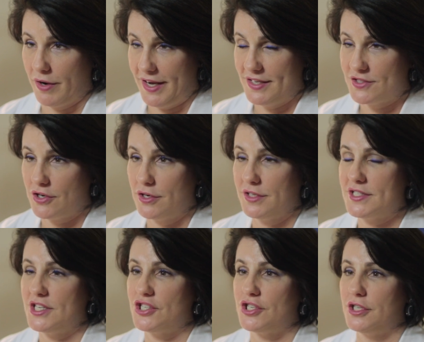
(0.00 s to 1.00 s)
or internal
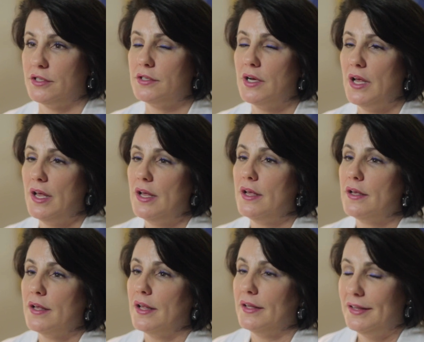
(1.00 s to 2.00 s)
tissue,
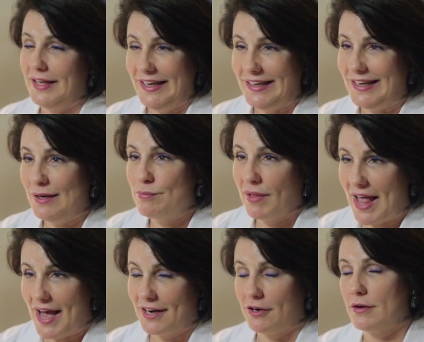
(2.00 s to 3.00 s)
leaky
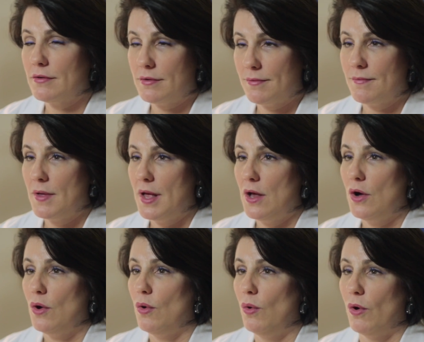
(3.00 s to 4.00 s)
bladder,
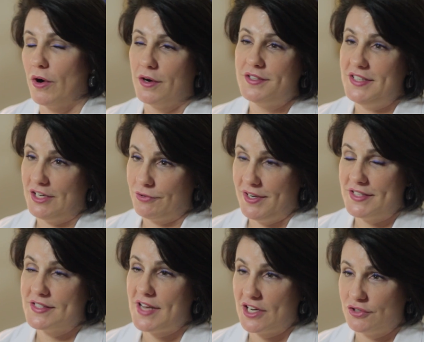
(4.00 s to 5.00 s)
or
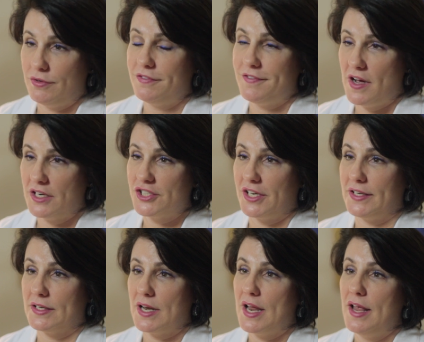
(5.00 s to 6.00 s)
decreased sexual
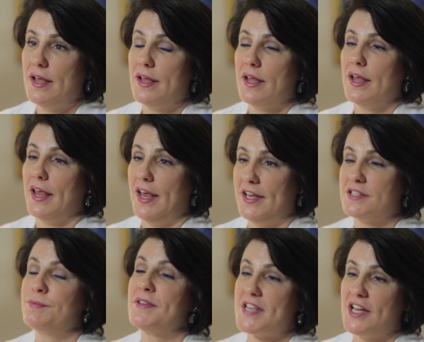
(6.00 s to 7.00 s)
function,
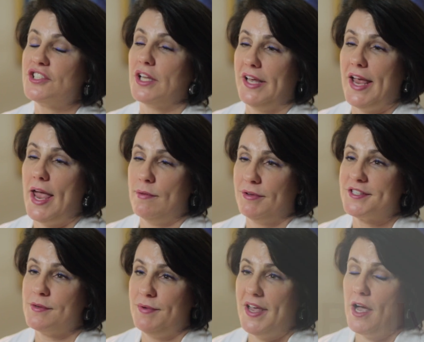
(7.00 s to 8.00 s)
is potentially able
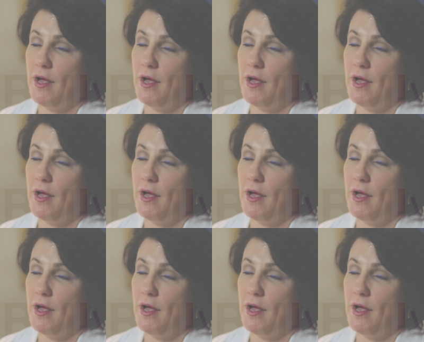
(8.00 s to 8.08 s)
to be